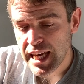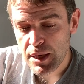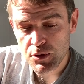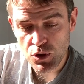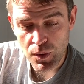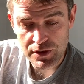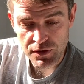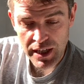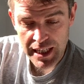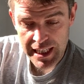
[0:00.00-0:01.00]
He was always
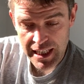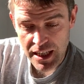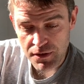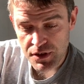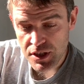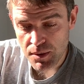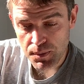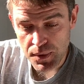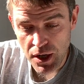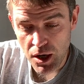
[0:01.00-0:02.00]
friendly and loved to
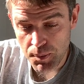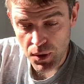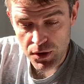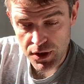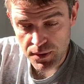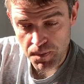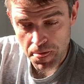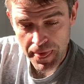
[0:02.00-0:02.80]
jump up on you